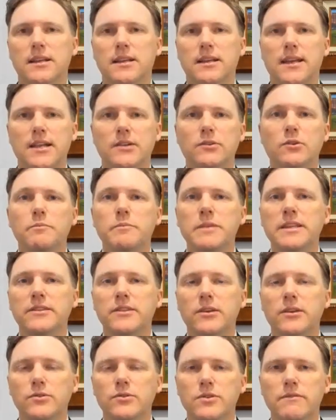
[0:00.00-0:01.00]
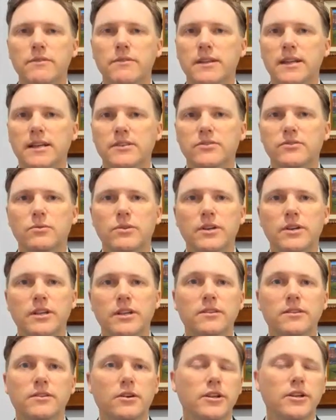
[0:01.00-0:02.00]
and it'll meet those over the next 20,
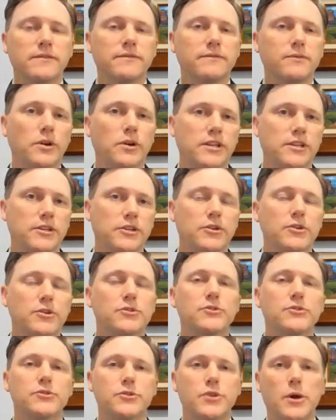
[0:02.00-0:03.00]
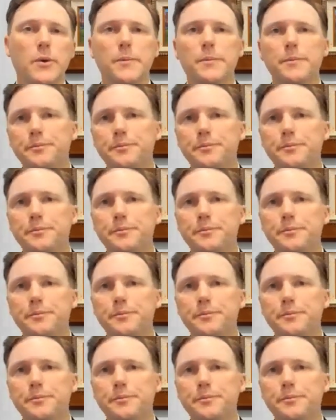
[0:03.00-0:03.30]
30, 40 years or so.